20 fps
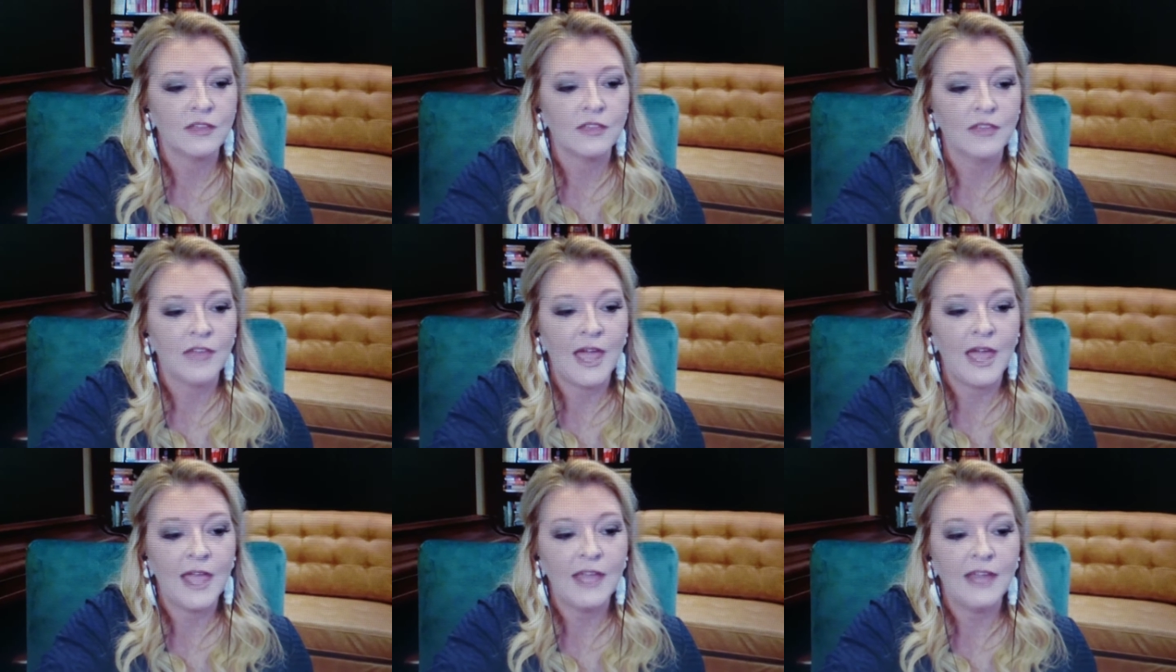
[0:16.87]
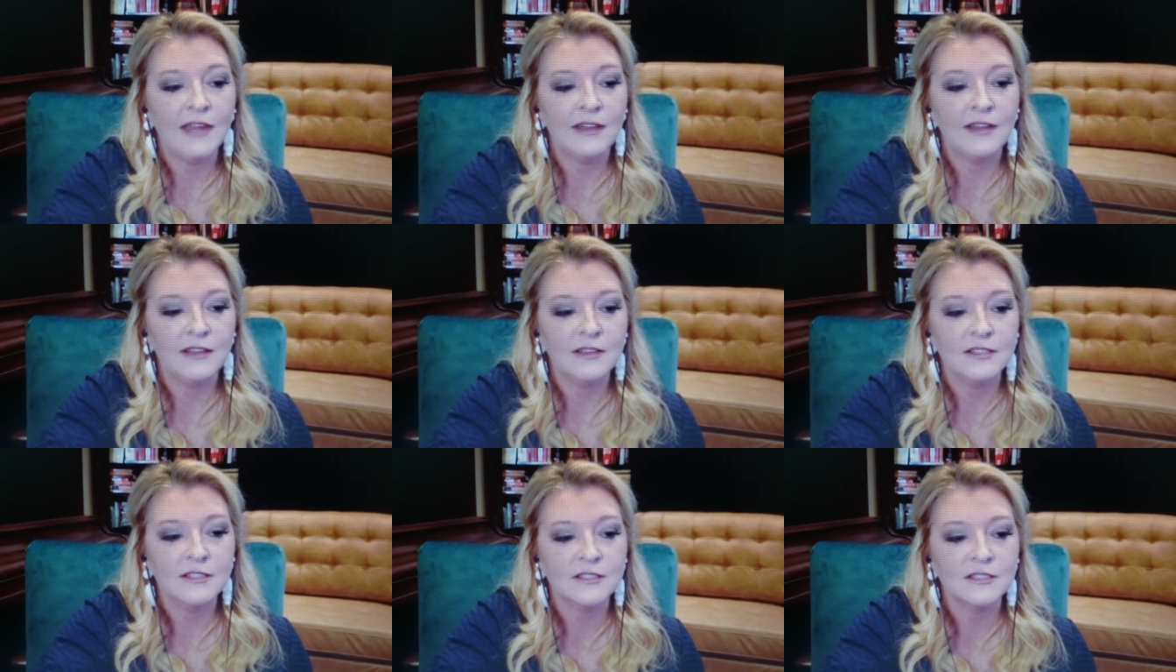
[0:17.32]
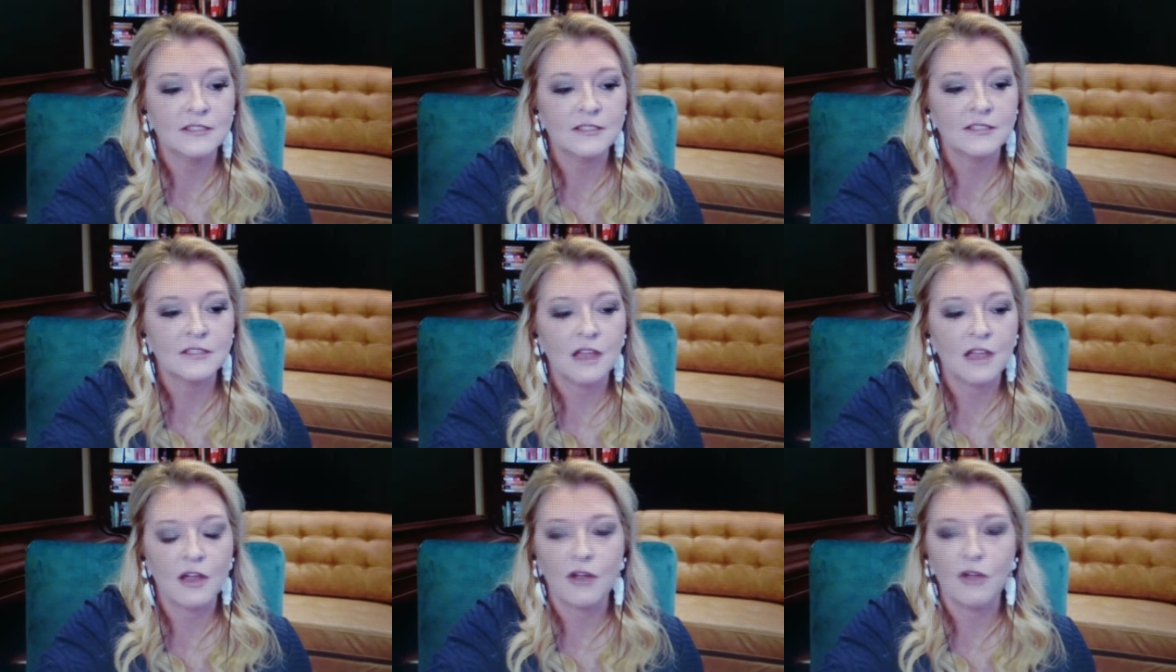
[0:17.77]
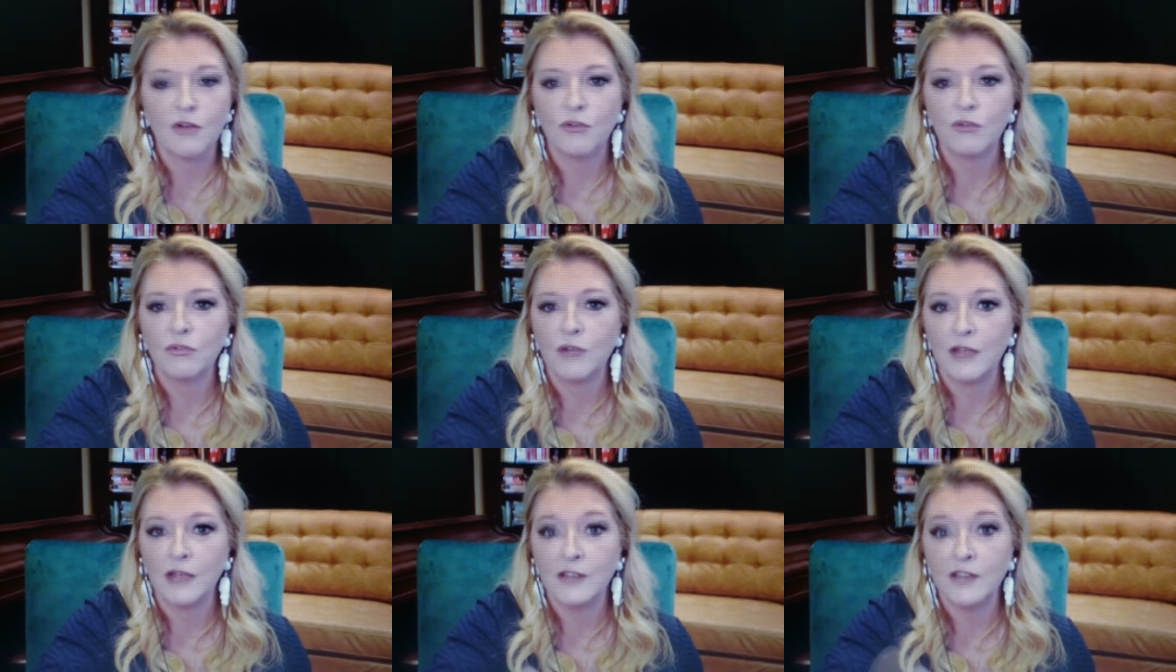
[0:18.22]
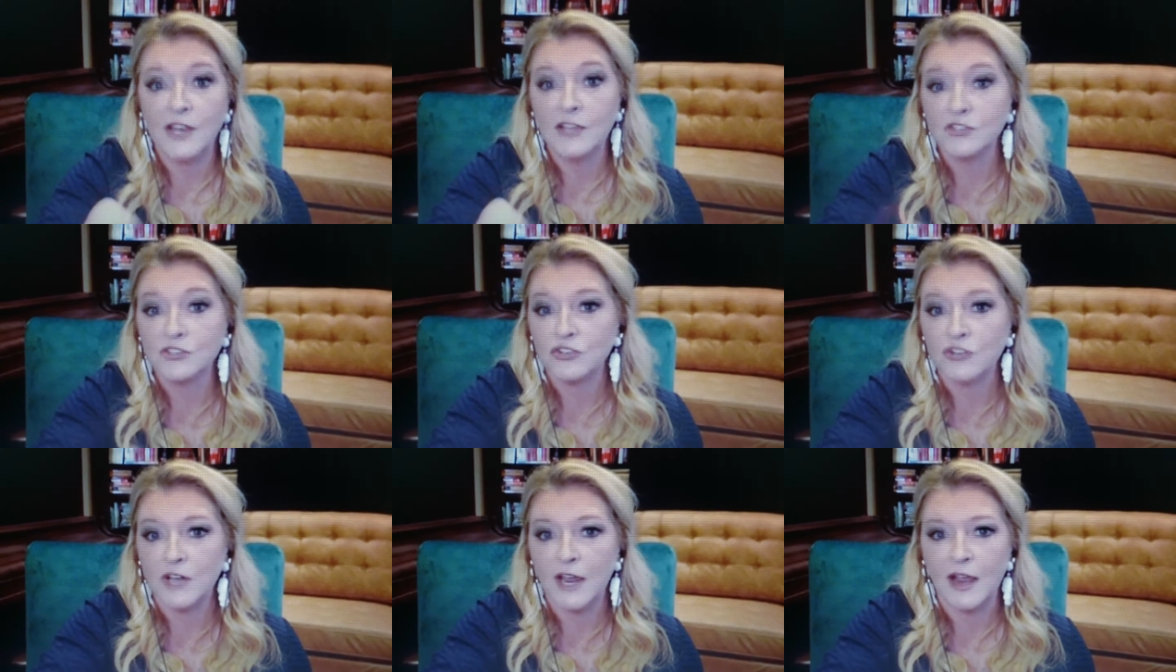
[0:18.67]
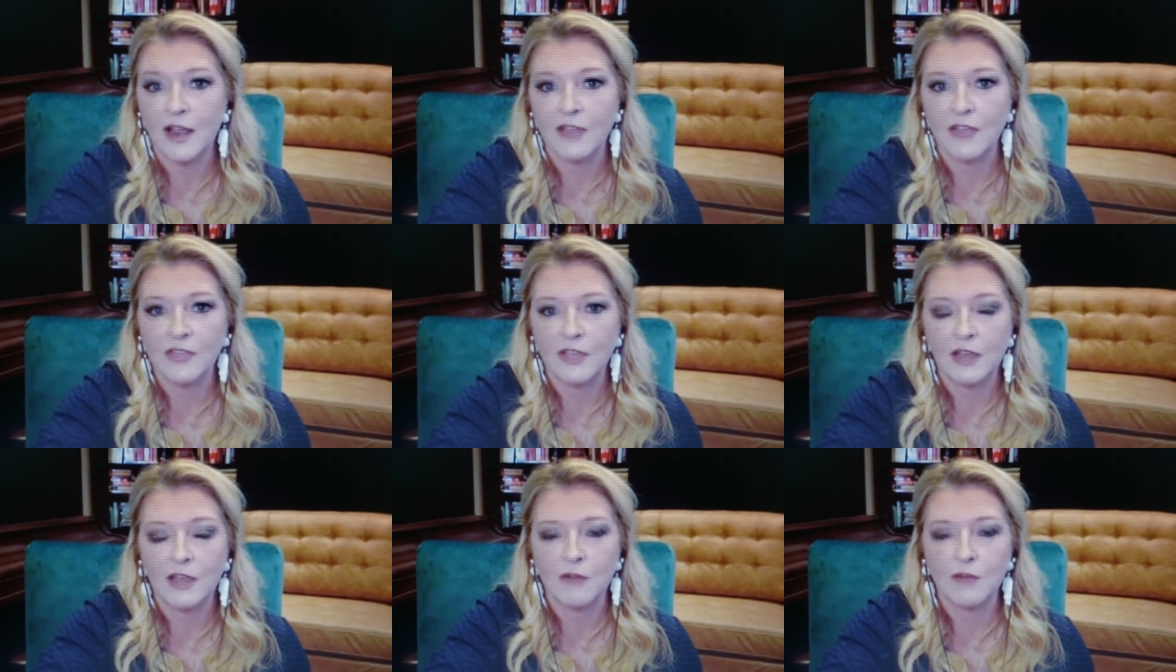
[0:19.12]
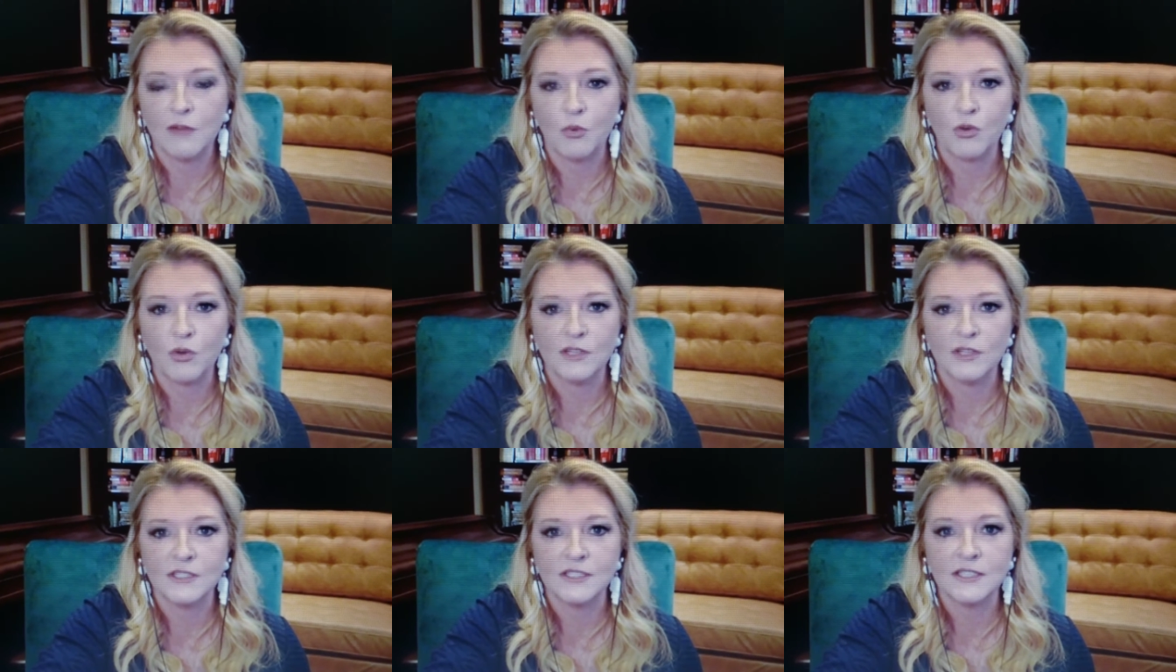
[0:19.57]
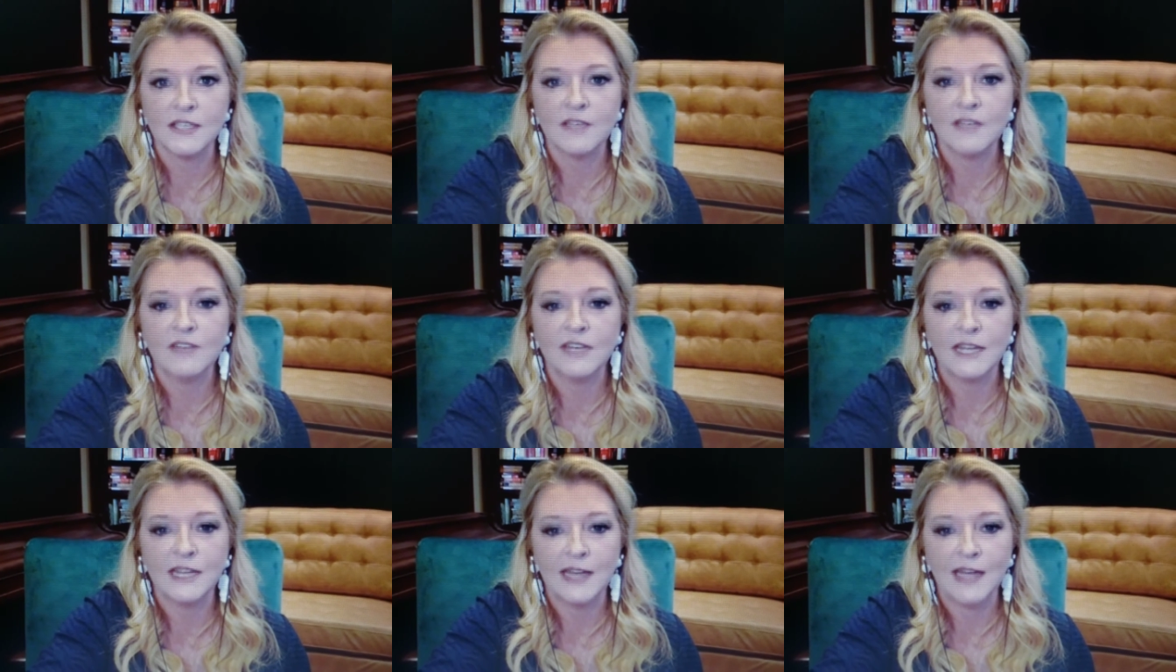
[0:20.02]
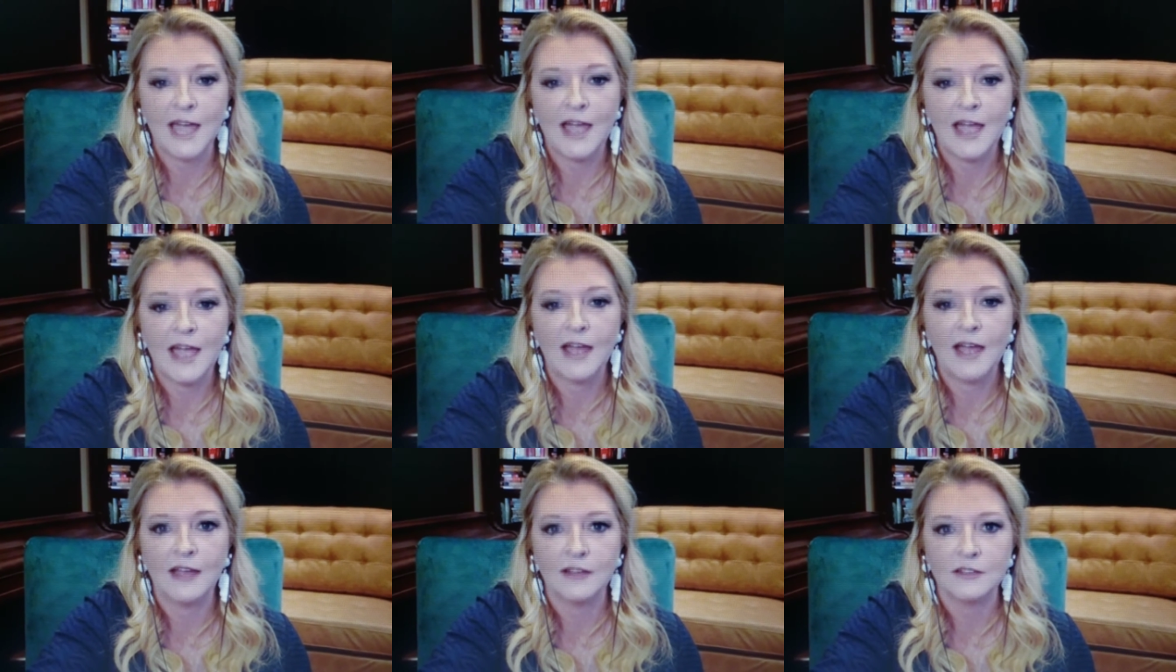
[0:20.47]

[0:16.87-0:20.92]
the 80s so and yesterday i think i reported 79